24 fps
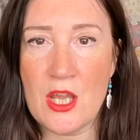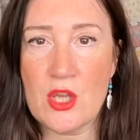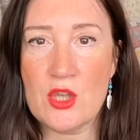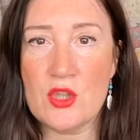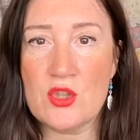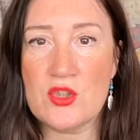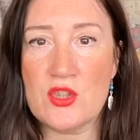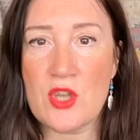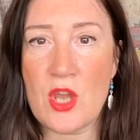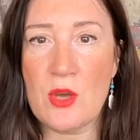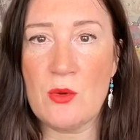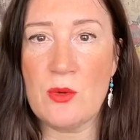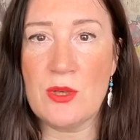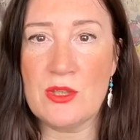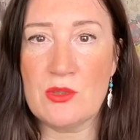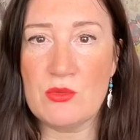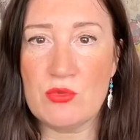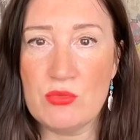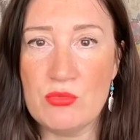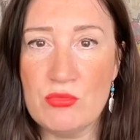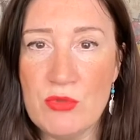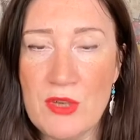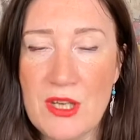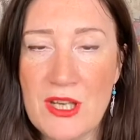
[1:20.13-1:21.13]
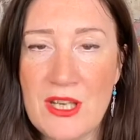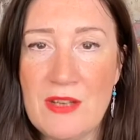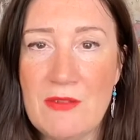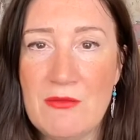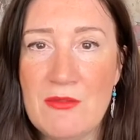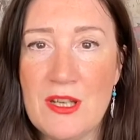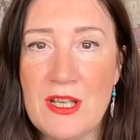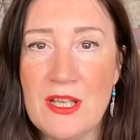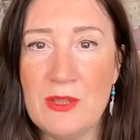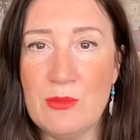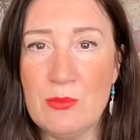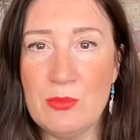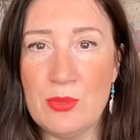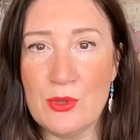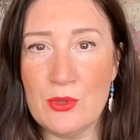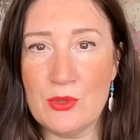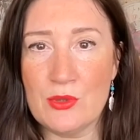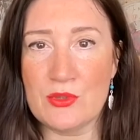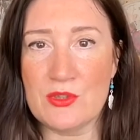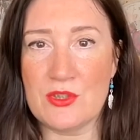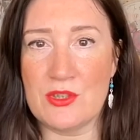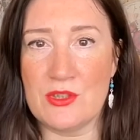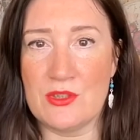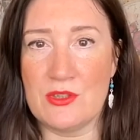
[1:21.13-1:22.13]
So it's really, really
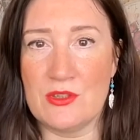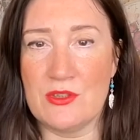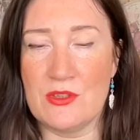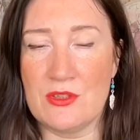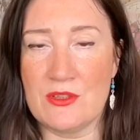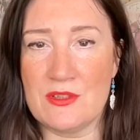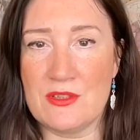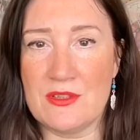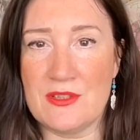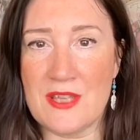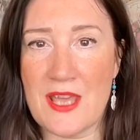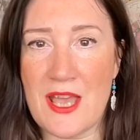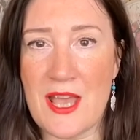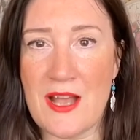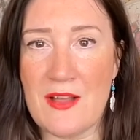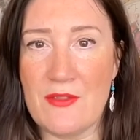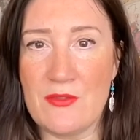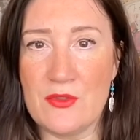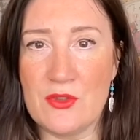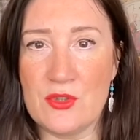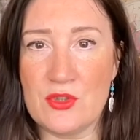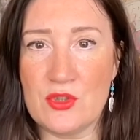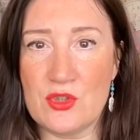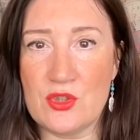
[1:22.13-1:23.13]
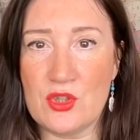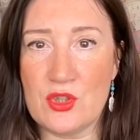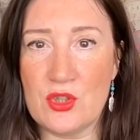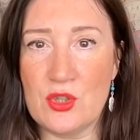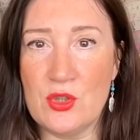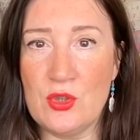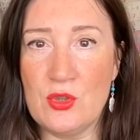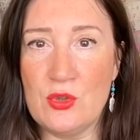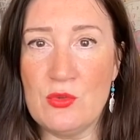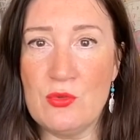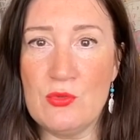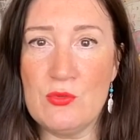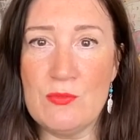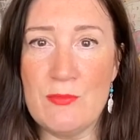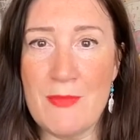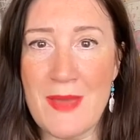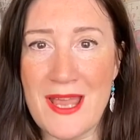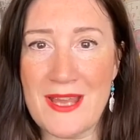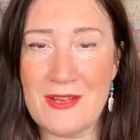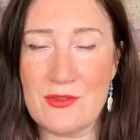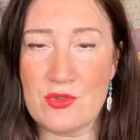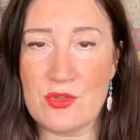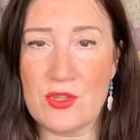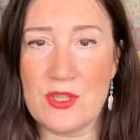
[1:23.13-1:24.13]
important that the two
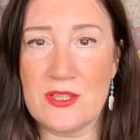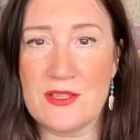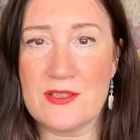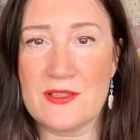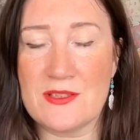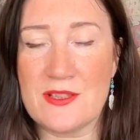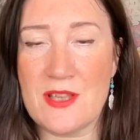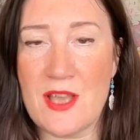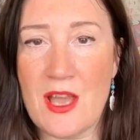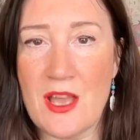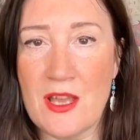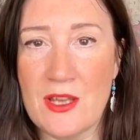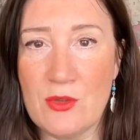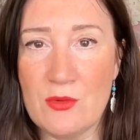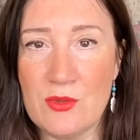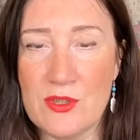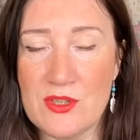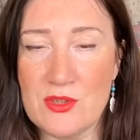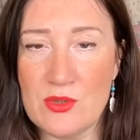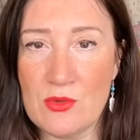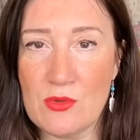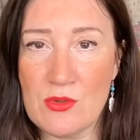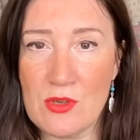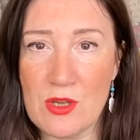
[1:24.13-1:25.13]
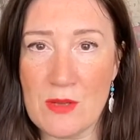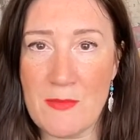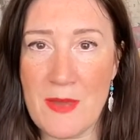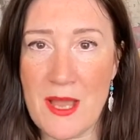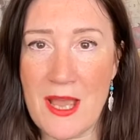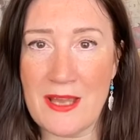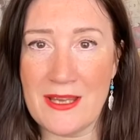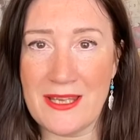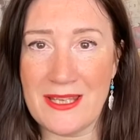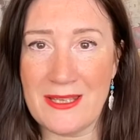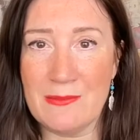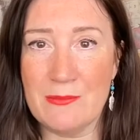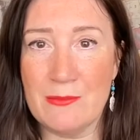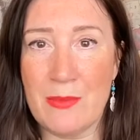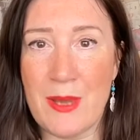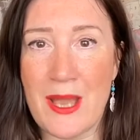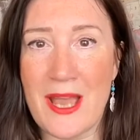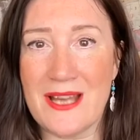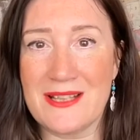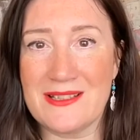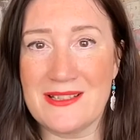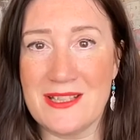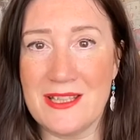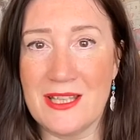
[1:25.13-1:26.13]
metrics that I always talk about,
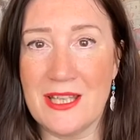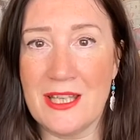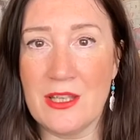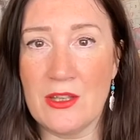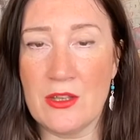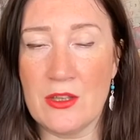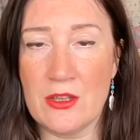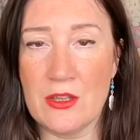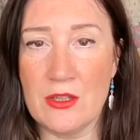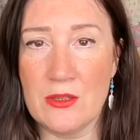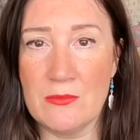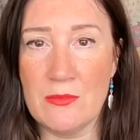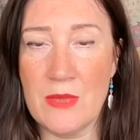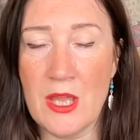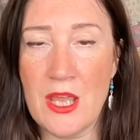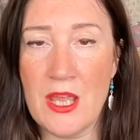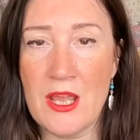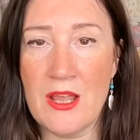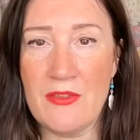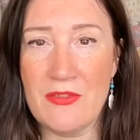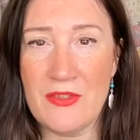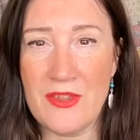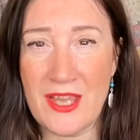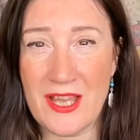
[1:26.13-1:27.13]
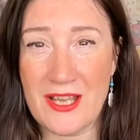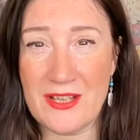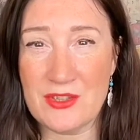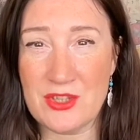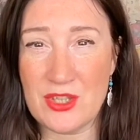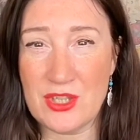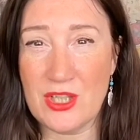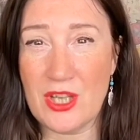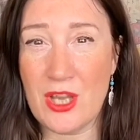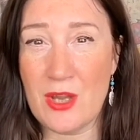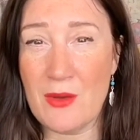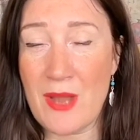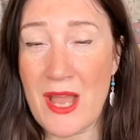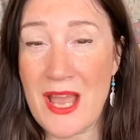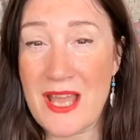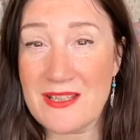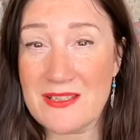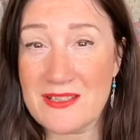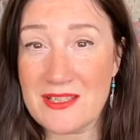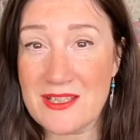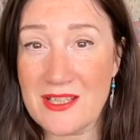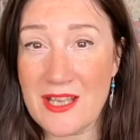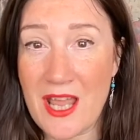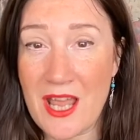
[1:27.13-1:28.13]
impact and income, they actually go
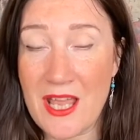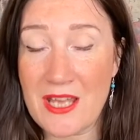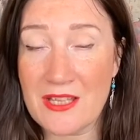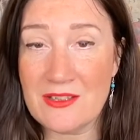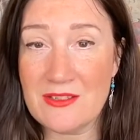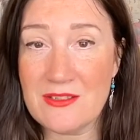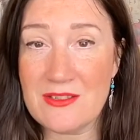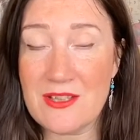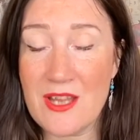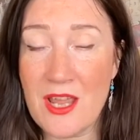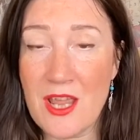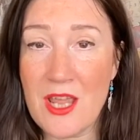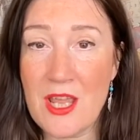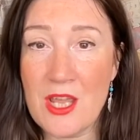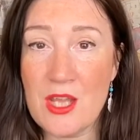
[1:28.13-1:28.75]
hand in hand.